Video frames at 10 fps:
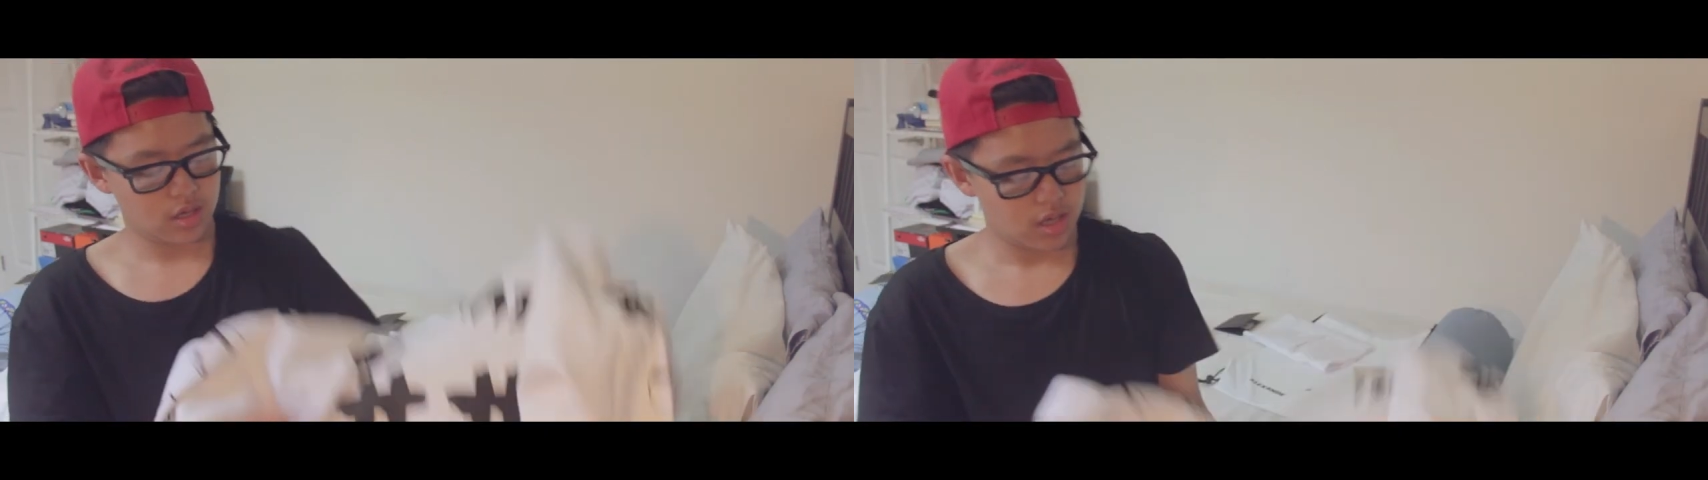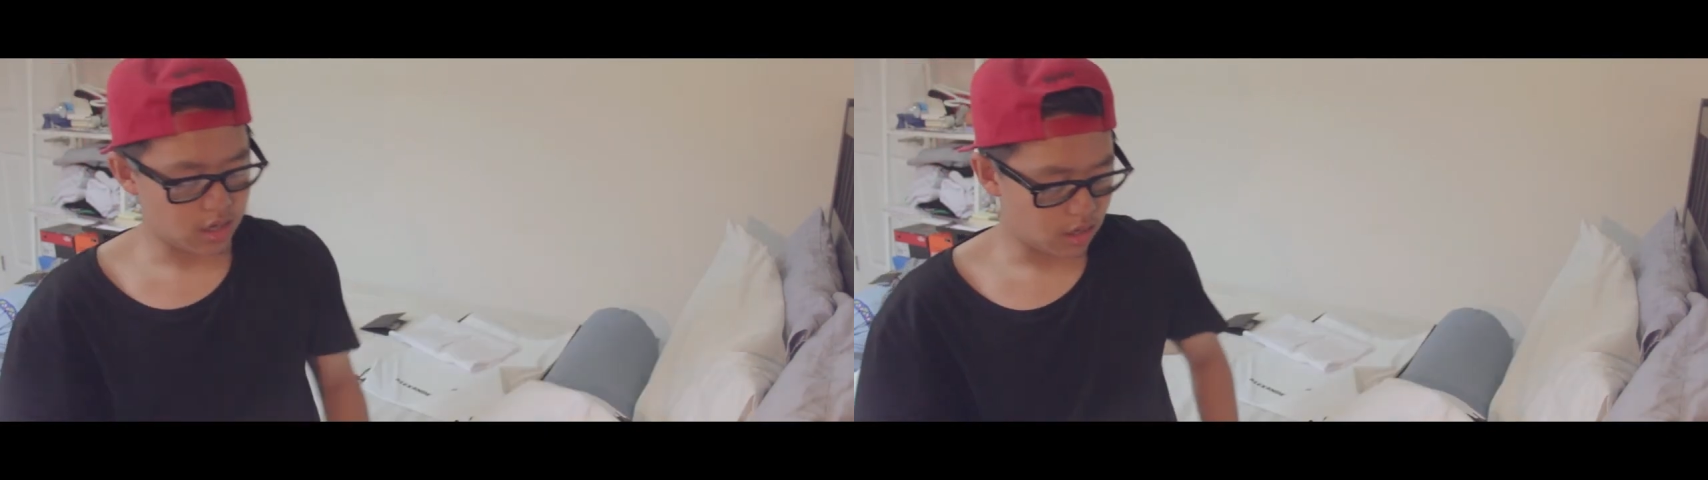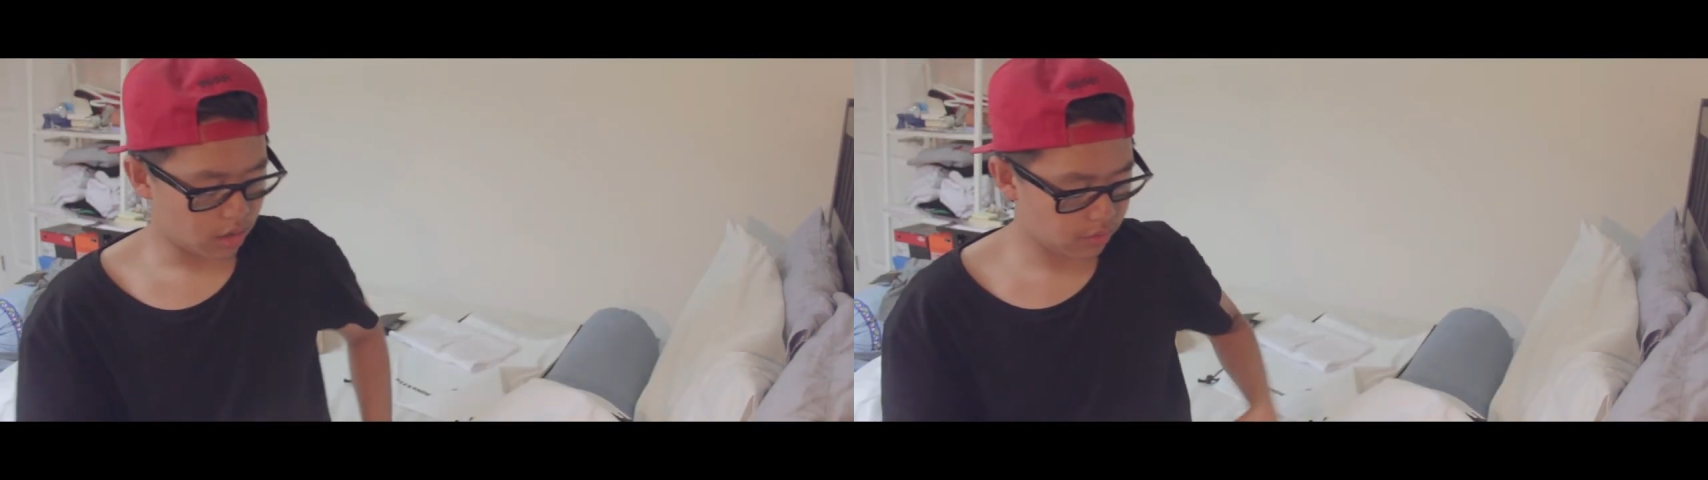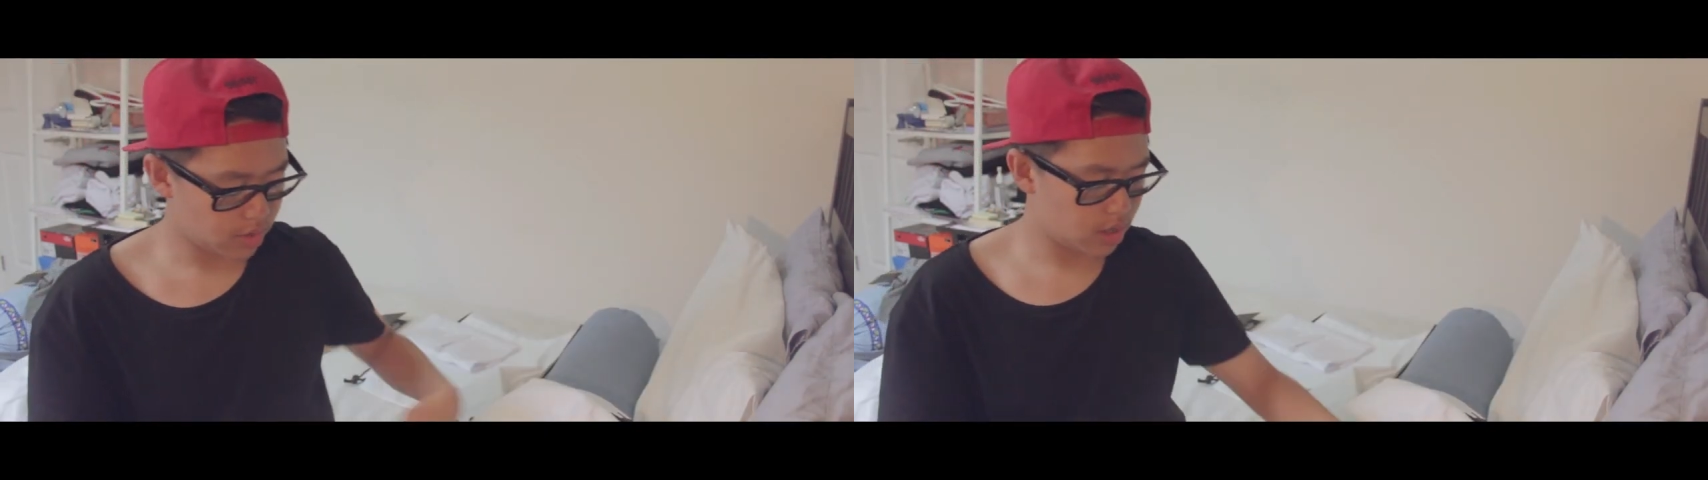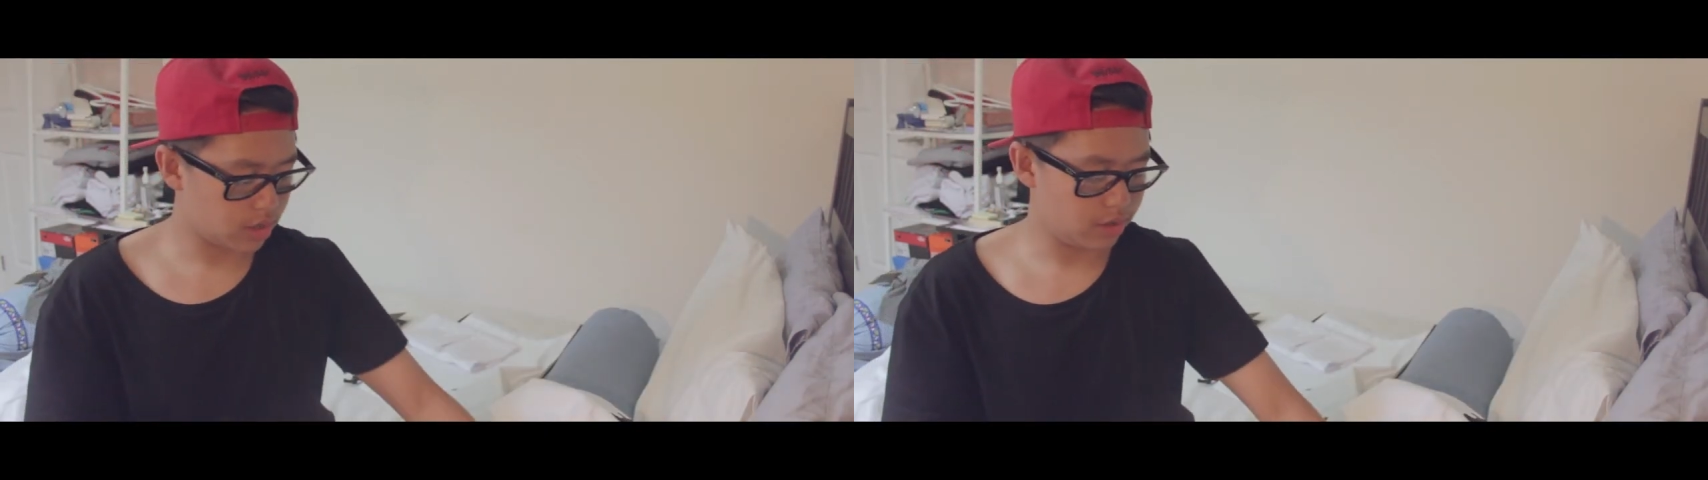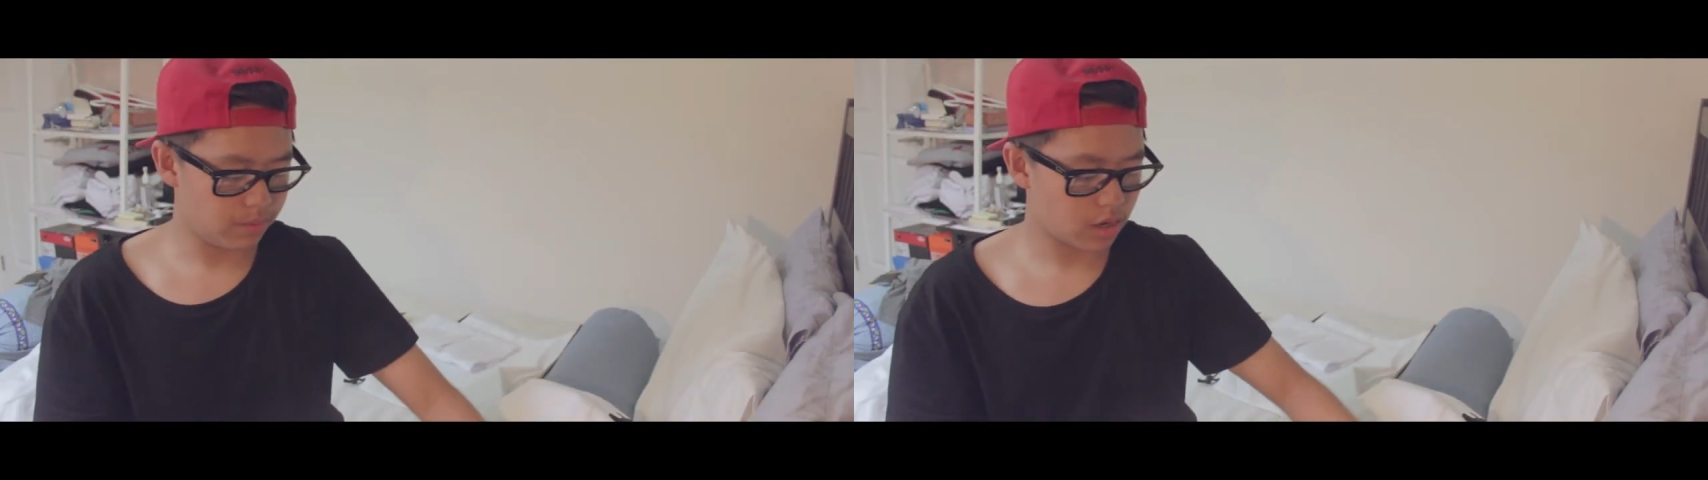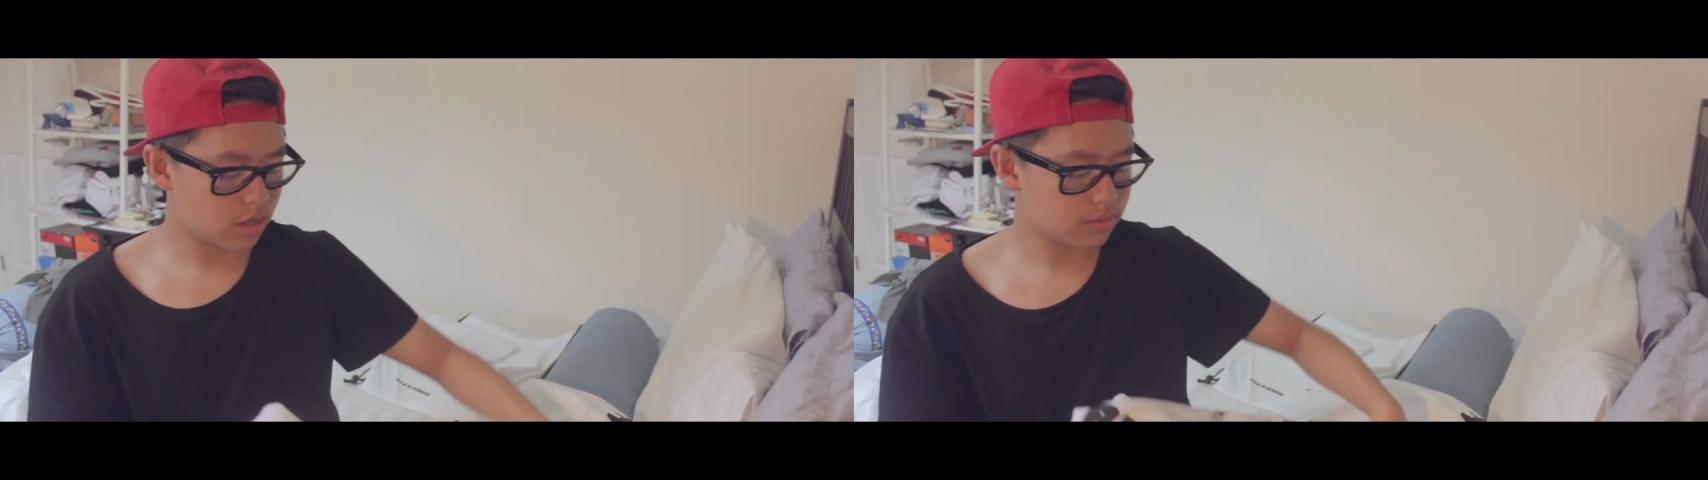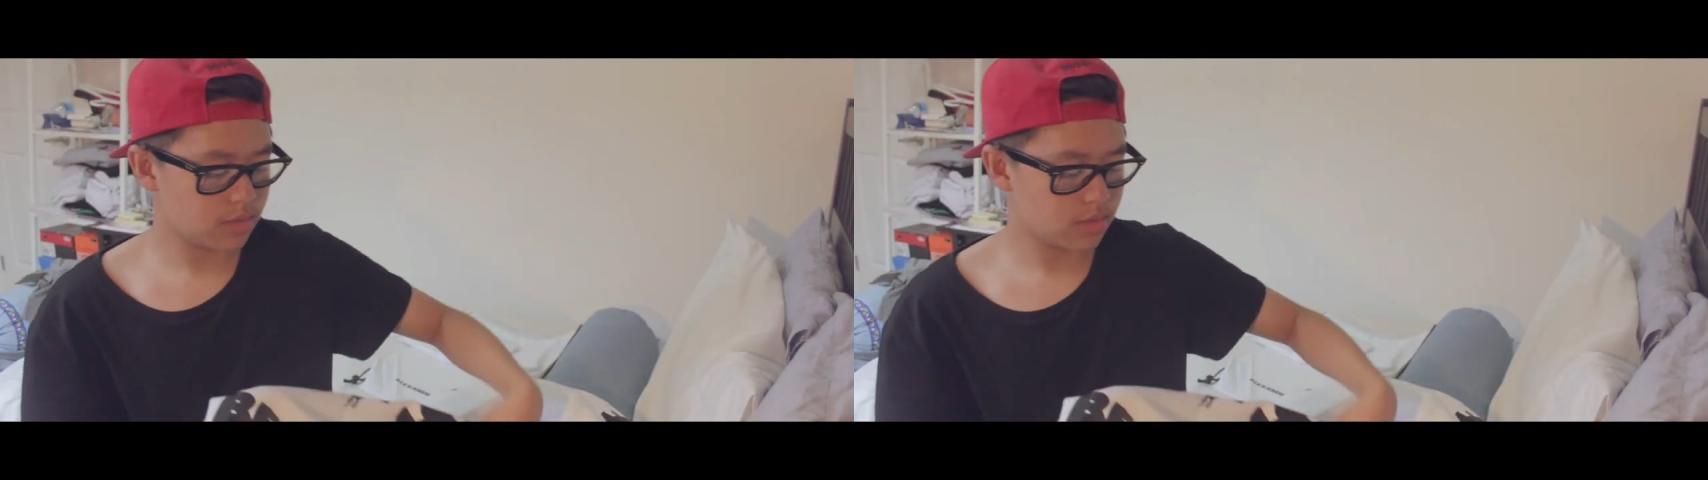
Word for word: and all the way on the bottom,